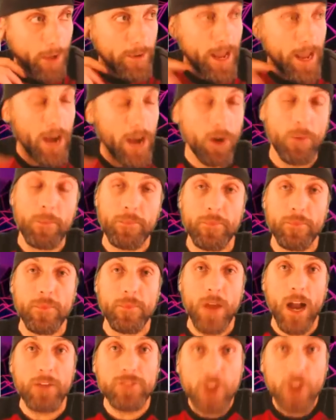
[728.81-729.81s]
Now,
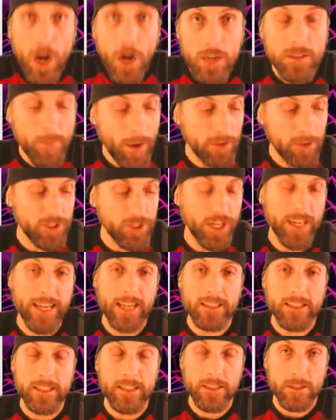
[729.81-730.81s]
I've talked about
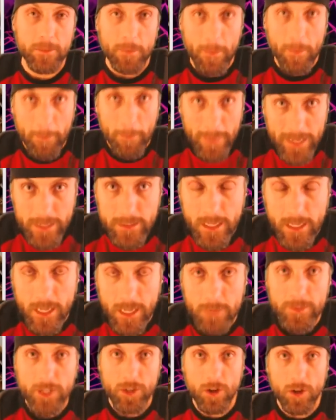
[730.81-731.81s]
gigantism many
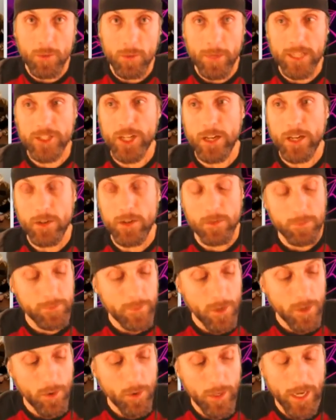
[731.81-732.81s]
times here on my channel,
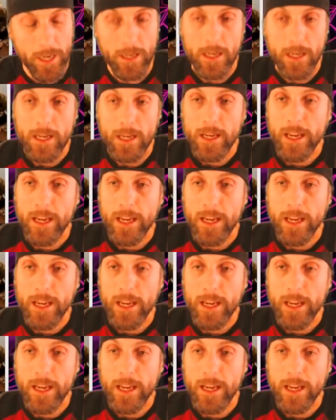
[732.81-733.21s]
okay?